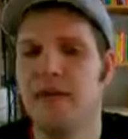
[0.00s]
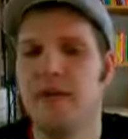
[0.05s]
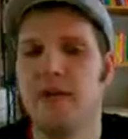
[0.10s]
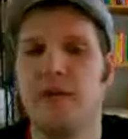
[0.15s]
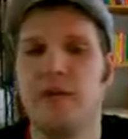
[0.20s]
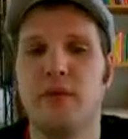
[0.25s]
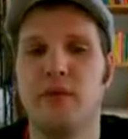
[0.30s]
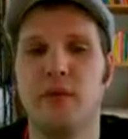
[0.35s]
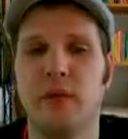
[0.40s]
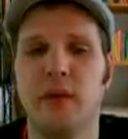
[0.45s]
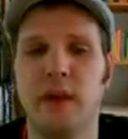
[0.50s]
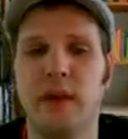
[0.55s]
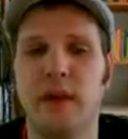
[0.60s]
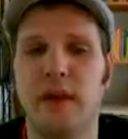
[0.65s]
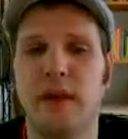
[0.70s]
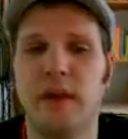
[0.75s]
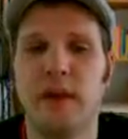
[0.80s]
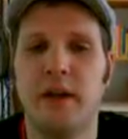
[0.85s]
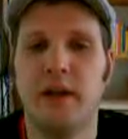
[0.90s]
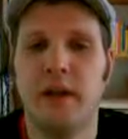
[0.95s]
to
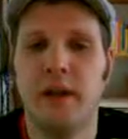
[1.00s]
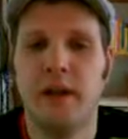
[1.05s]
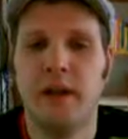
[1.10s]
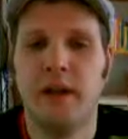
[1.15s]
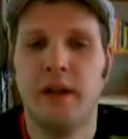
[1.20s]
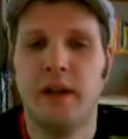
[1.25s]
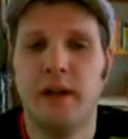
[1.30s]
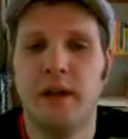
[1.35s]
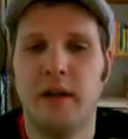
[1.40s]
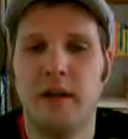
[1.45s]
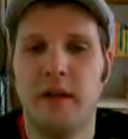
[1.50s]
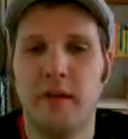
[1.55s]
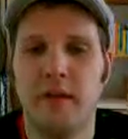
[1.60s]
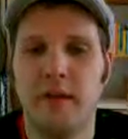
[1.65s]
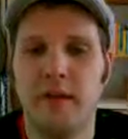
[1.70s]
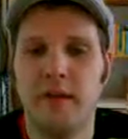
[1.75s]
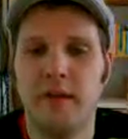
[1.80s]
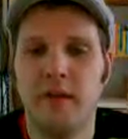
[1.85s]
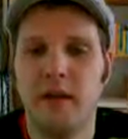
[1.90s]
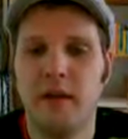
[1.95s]

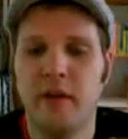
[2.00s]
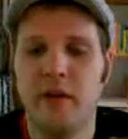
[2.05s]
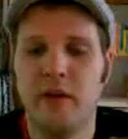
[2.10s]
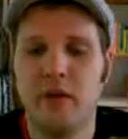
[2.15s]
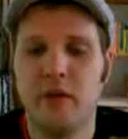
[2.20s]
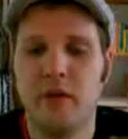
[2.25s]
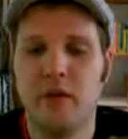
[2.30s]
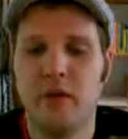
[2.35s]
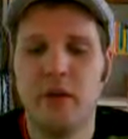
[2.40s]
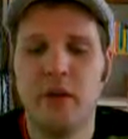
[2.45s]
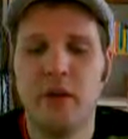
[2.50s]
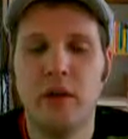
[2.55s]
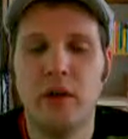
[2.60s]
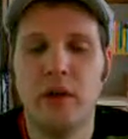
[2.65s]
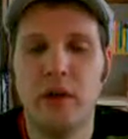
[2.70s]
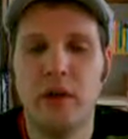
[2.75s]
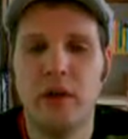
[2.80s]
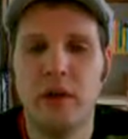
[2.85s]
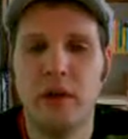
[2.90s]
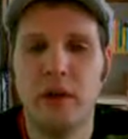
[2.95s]
be very
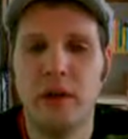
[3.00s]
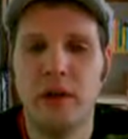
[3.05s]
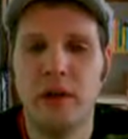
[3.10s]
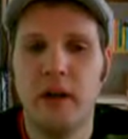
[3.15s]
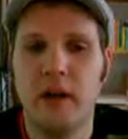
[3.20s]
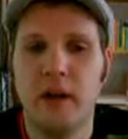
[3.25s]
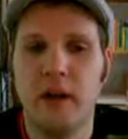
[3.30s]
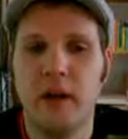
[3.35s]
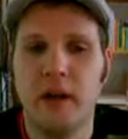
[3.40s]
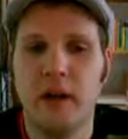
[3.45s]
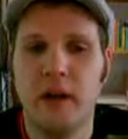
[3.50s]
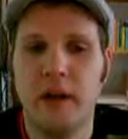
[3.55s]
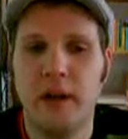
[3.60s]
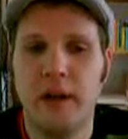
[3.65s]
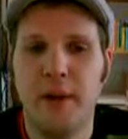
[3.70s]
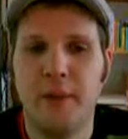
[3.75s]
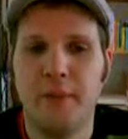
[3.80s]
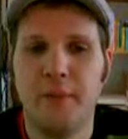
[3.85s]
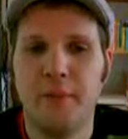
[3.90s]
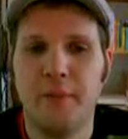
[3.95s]
sure
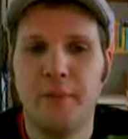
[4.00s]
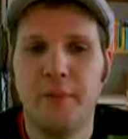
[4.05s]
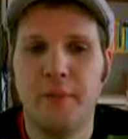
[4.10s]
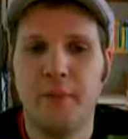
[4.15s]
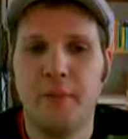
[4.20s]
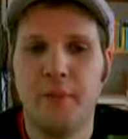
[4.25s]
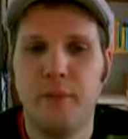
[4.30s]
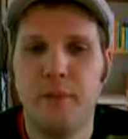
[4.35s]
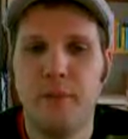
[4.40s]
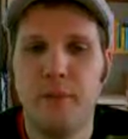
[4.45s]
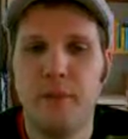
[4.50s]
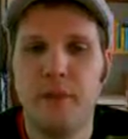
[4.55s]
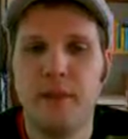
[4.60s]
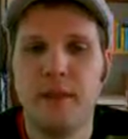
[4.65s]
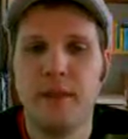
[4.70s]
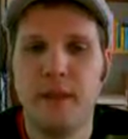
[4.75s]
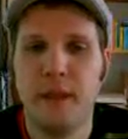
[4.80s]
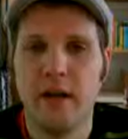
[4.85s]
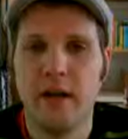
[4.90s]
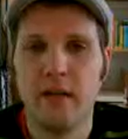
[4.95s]

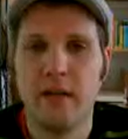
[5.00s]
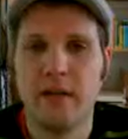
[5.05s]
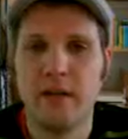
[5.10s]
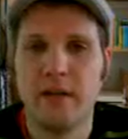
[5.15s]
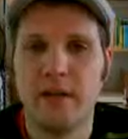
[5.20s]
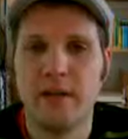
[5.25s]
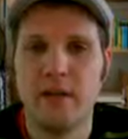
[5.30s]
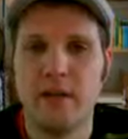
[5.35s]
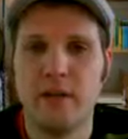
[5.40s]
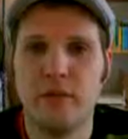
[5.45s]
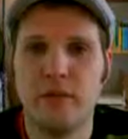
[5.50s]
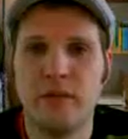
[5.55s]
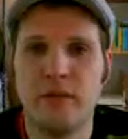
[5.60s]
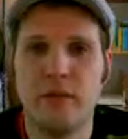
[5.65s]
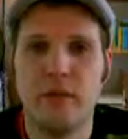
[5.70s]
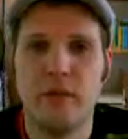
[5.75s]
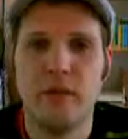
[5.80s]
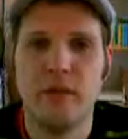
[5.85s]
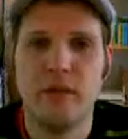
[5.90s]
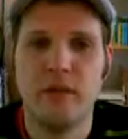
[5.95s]
what I want to do.
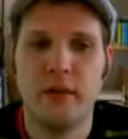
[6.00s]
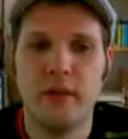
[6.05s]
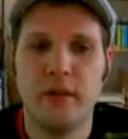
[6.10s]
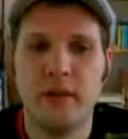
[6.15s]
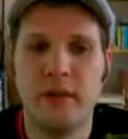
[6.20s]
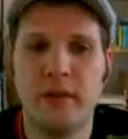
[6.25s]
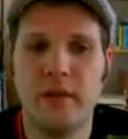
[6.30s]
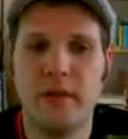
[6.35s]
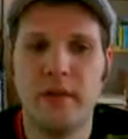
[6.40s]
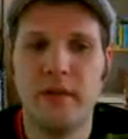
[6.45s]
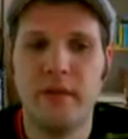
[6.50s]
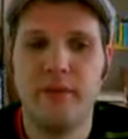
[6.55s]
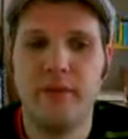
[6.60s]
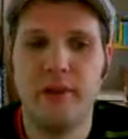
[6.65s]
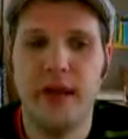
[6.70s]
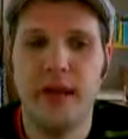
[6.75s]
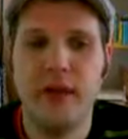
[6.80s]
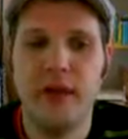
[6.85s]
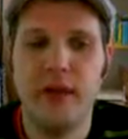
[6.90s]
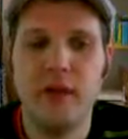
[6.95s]
So if
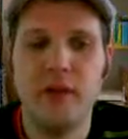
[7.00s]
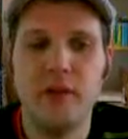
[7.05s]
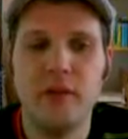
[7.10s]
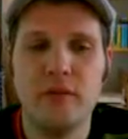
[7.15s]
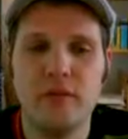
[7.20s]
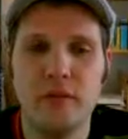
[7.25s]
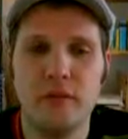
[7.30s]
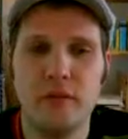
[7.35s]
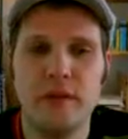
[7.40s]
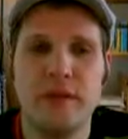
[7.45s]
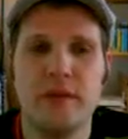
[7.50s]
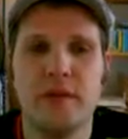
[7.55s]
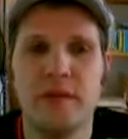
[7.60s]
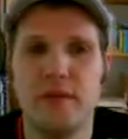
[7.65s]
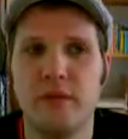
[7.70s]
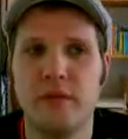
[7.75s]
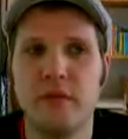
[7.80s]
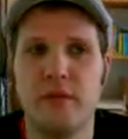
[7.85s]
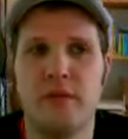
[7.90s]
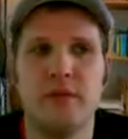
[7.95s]
I don't want to
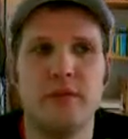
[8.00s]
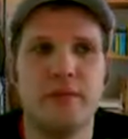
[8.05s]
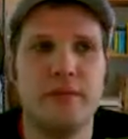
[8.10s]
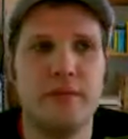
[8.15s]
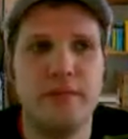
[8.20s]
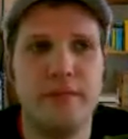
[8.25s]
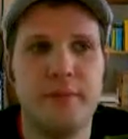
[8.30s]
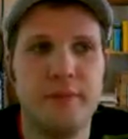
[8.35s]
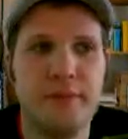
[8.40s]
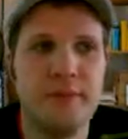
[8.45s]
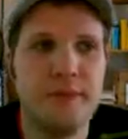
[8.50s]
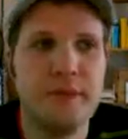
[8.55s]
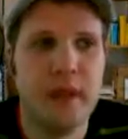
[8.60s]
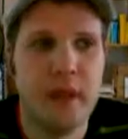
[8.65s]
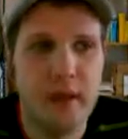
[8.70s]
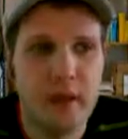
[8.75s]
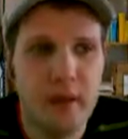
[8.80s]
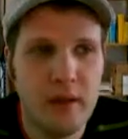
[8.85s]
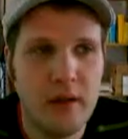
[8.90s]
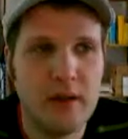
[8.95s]
do
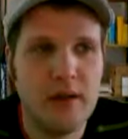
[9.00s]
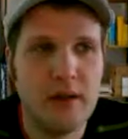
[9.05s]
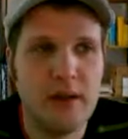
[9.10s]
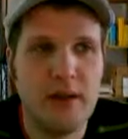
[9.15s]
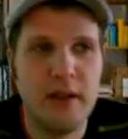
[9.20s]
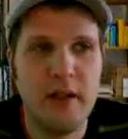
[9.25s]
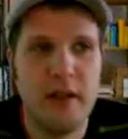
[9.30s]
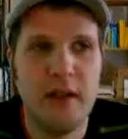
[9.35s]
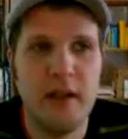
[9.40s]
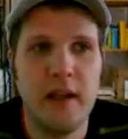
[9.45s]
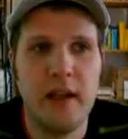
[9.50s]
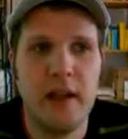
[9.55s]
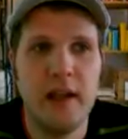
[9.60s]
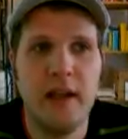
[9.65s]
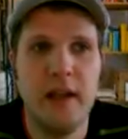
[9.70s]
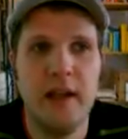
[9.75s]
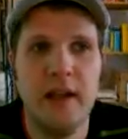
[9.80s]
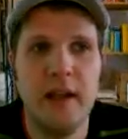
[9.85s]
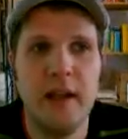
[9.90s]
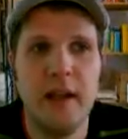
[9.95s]
psychology,
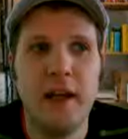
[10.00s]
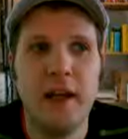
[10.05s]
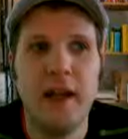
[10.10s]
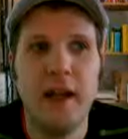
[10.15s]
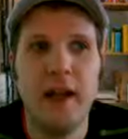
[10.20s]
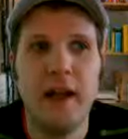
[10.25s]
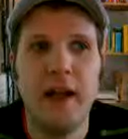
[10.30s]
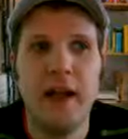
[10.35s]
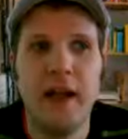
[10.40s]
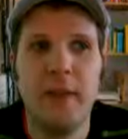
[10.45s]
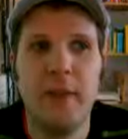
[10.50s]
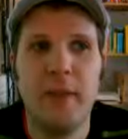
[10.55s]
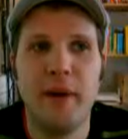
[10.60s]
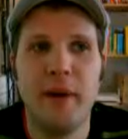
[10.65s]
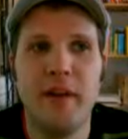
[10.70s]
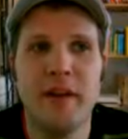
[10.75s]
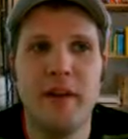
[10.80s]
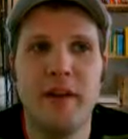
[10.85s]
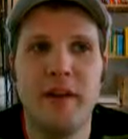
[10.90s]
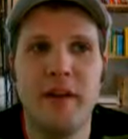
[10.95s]
then I
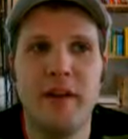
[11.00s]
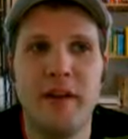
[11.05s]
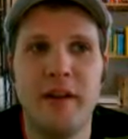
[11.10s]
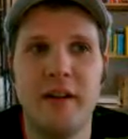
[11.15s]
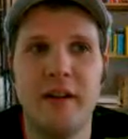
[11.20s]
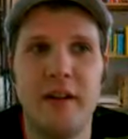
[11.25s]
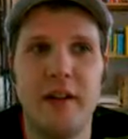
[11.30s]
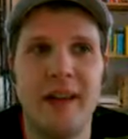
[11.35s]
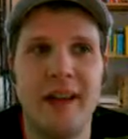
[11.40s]
better